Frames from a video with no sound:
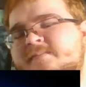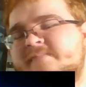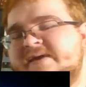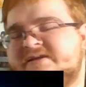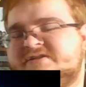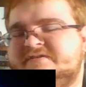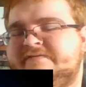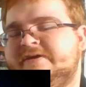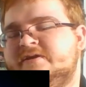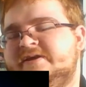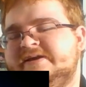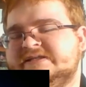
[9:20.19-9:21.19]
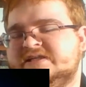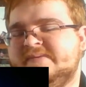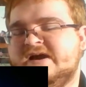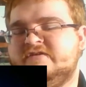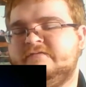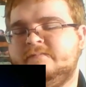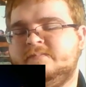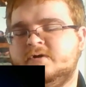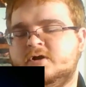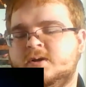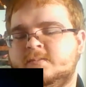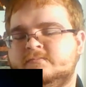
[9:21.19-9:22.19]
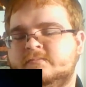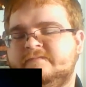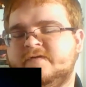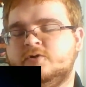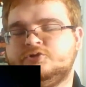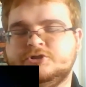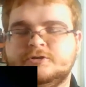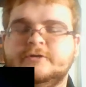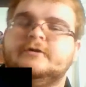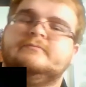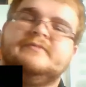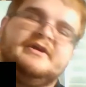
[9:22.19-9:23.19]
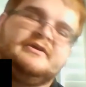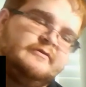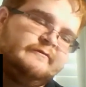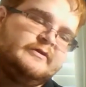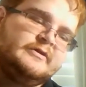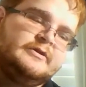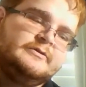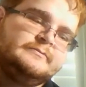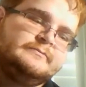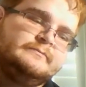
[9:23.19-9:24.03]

mixed feelings about Vulture being the villain.